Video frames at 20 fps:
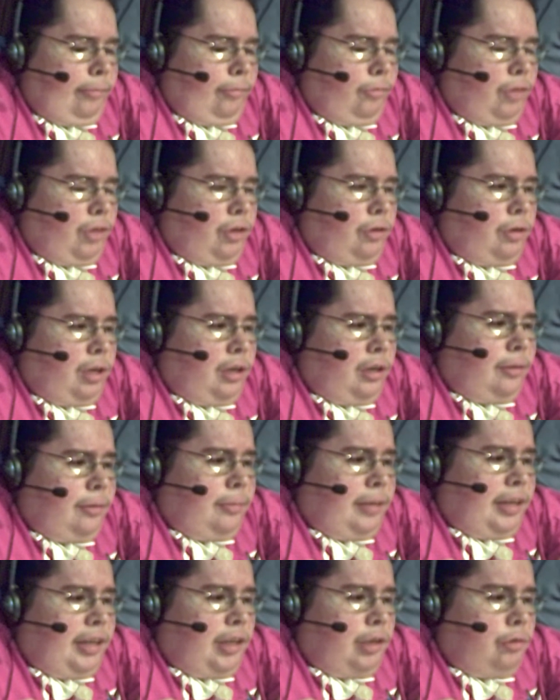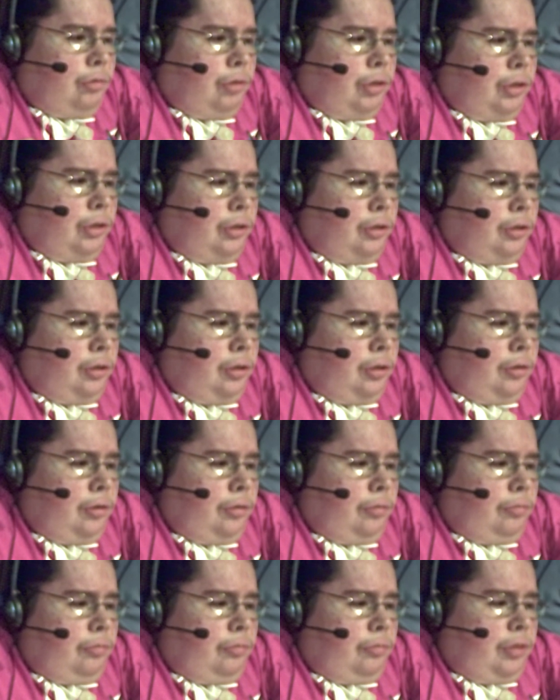A lot of the match was
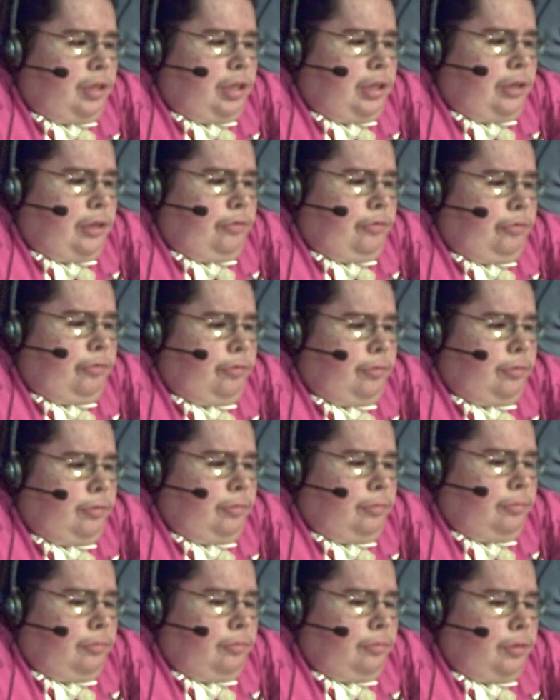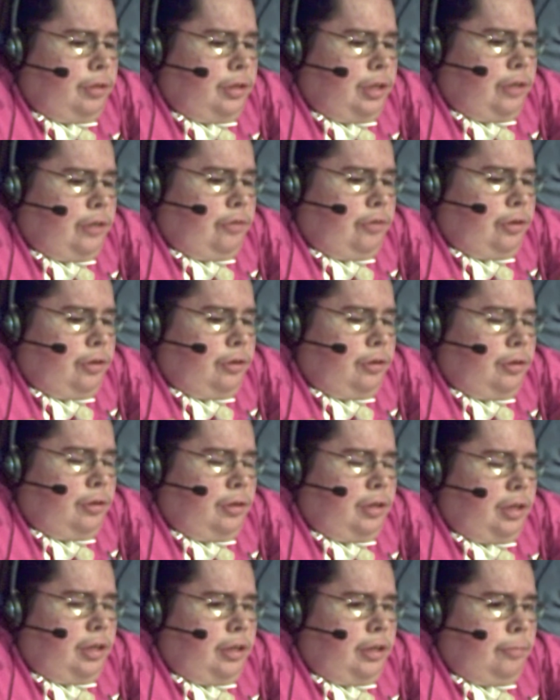Eve, with Eva
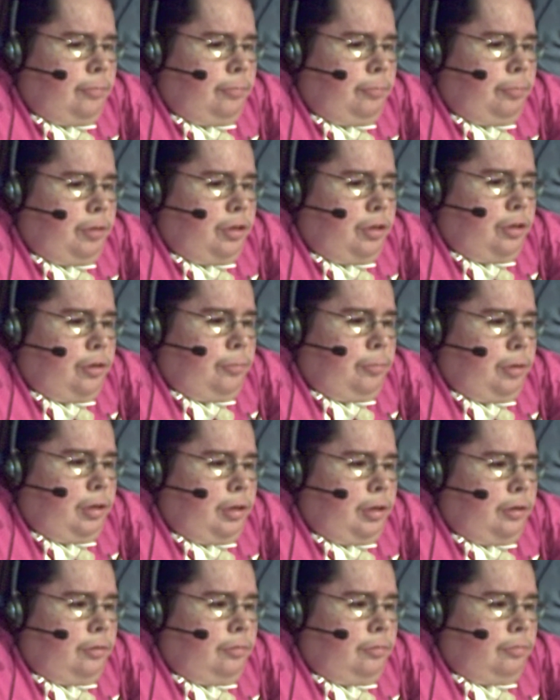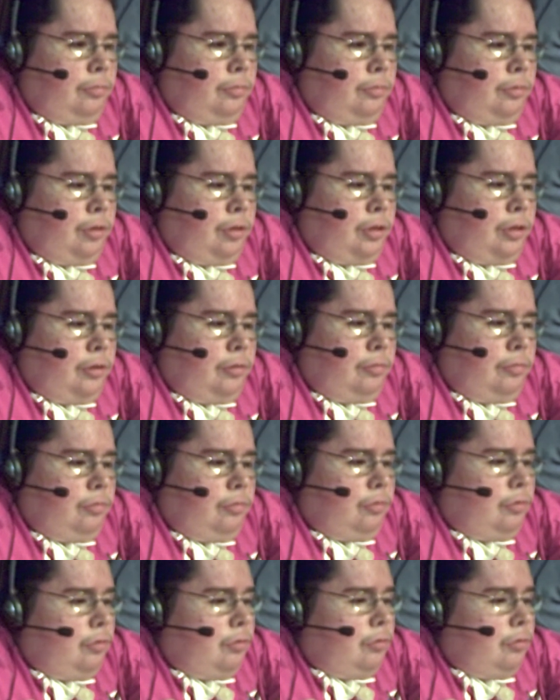getting beat up by the
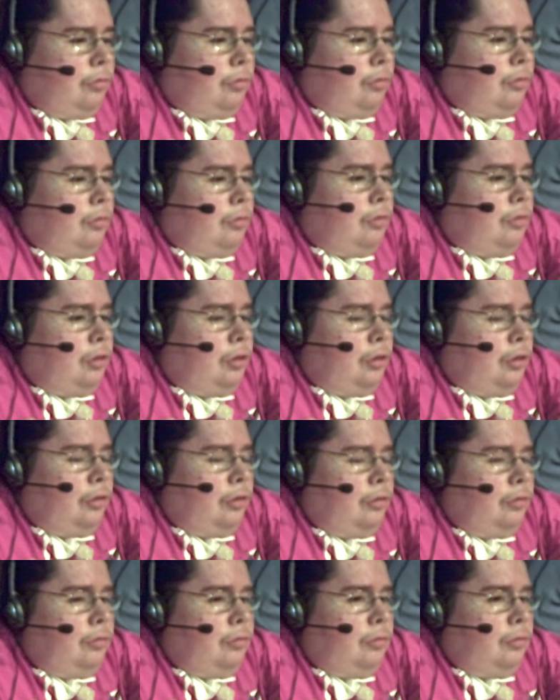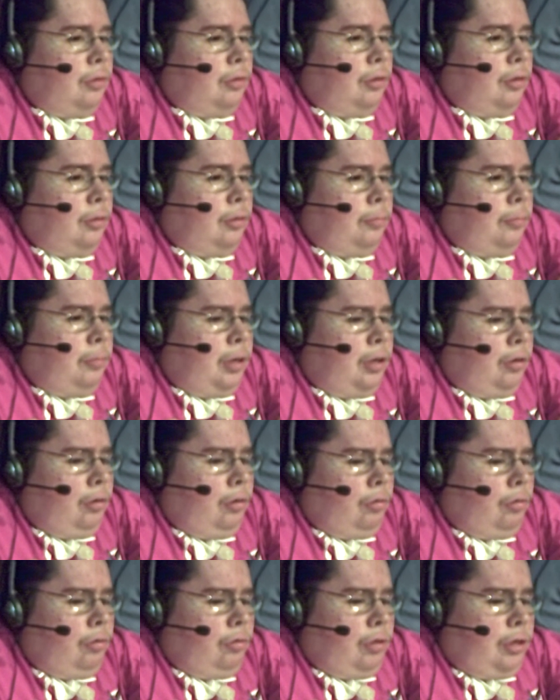uh, by all
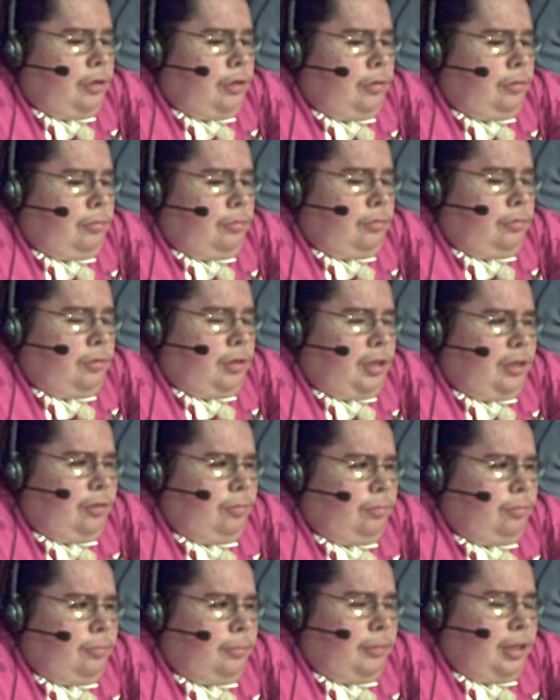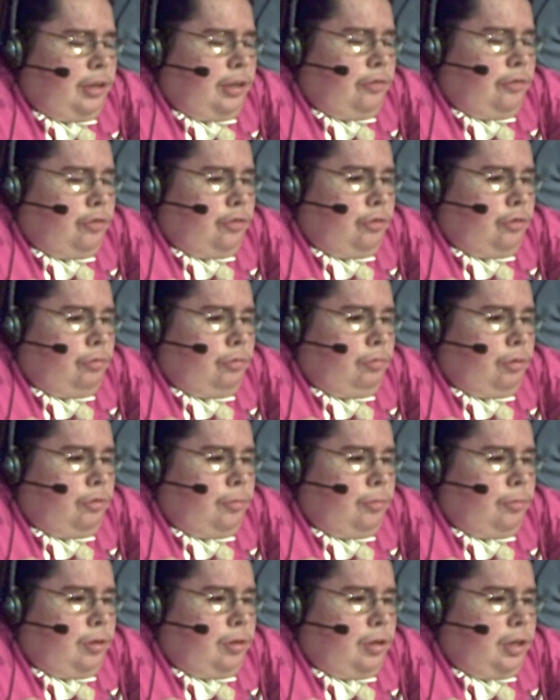three. I'm not even sure Rosa
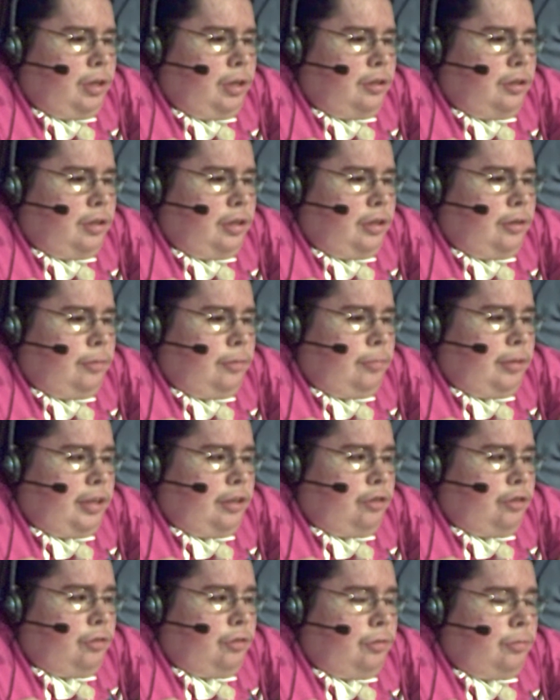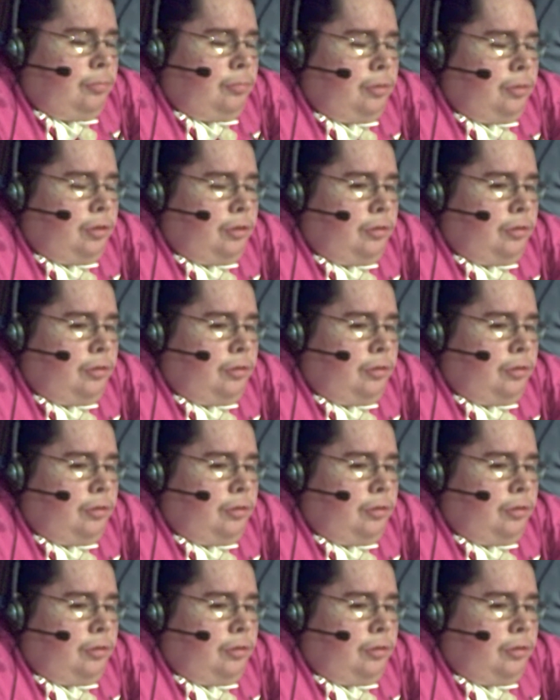Mendez got in the match, but